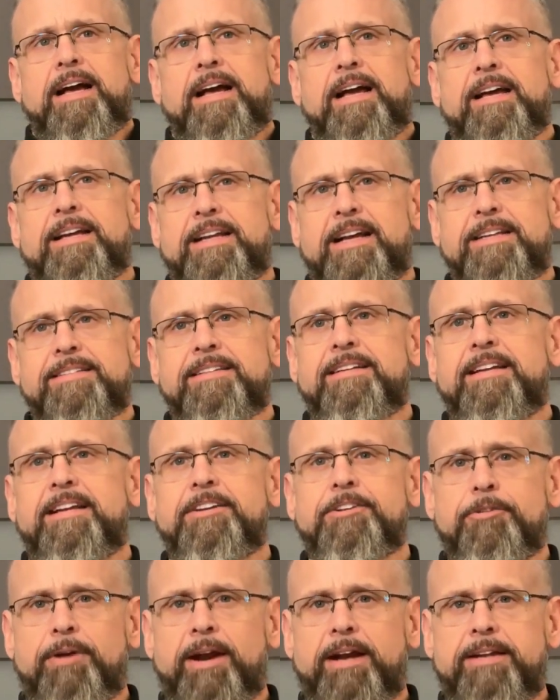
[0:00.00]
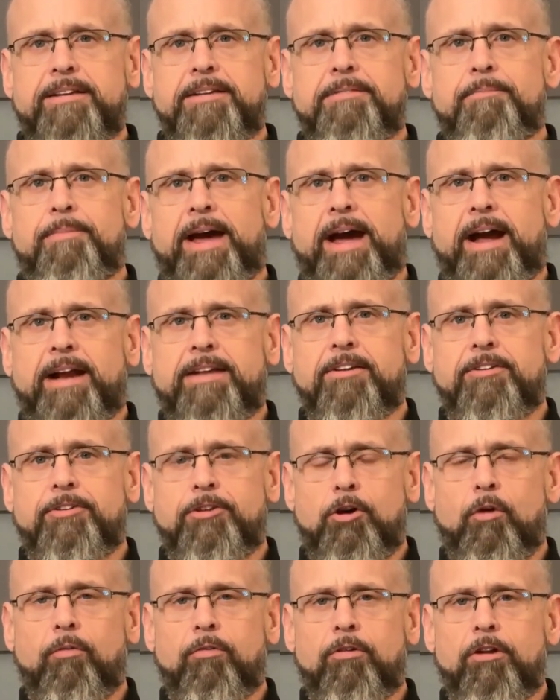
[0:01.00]
an indirect impact to the
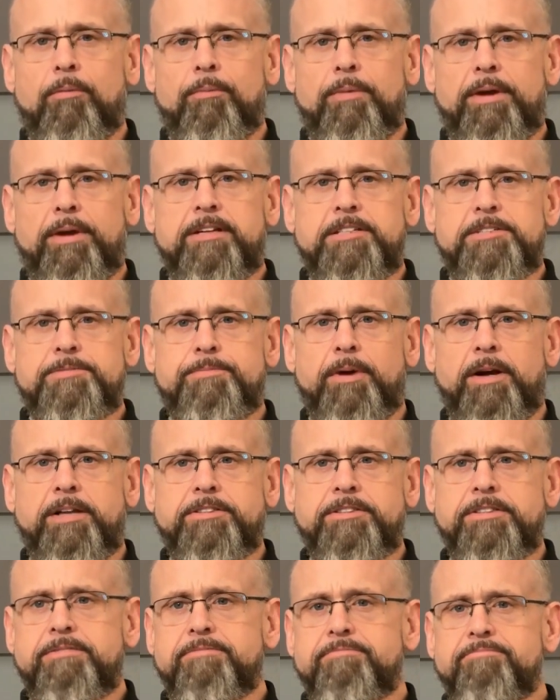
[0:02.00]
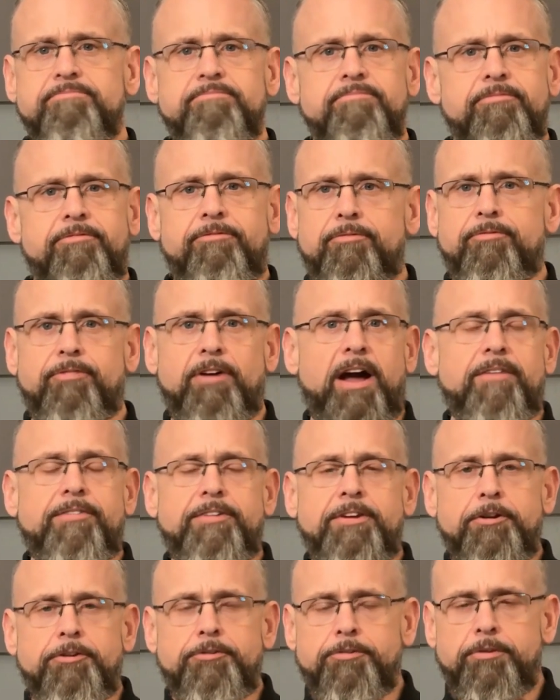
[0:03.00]
overall maintenance budget 5
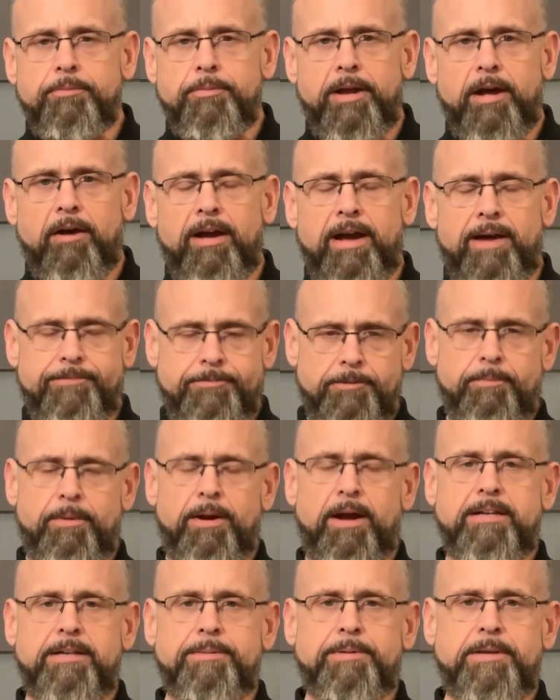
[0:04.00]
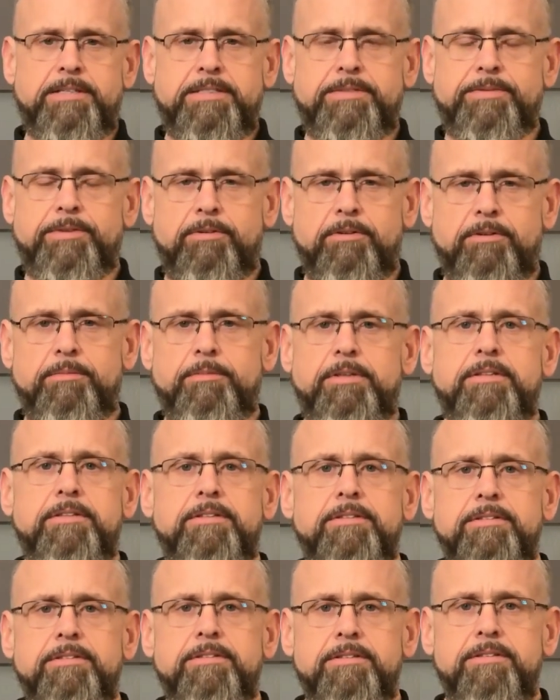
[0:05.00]
years from now after buying a piece of equipment.
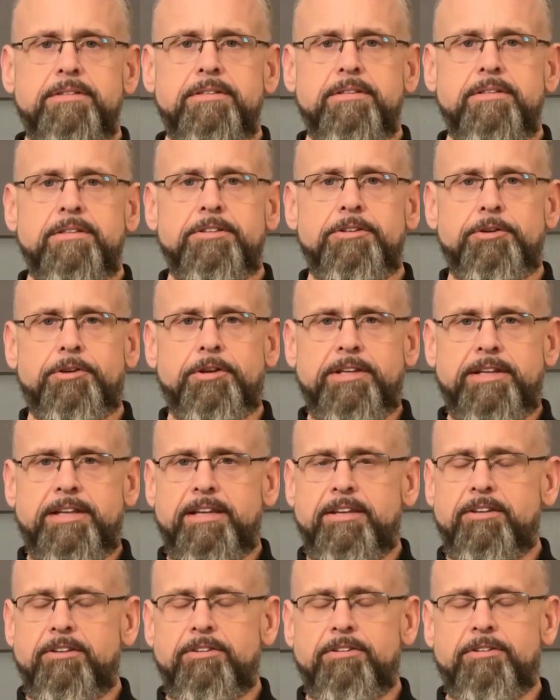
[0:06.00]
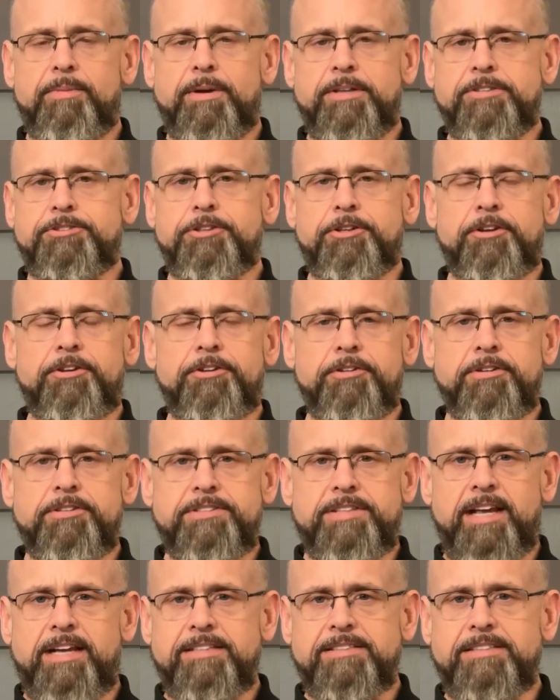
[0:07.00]
The best you can do is
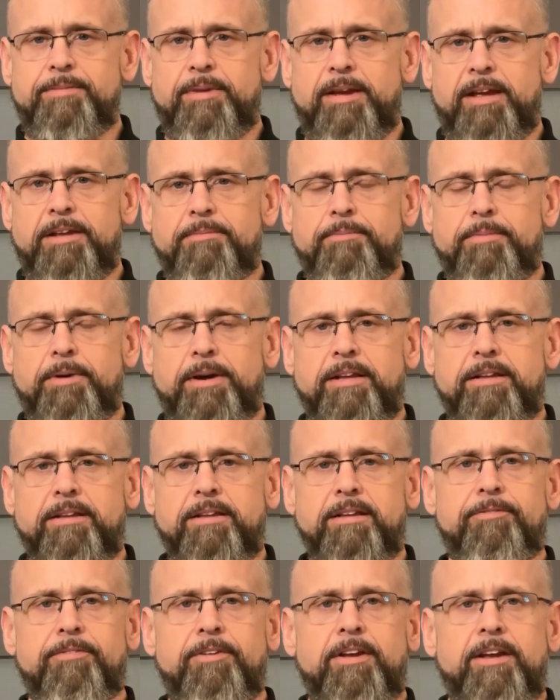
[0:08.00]
guesstimate, but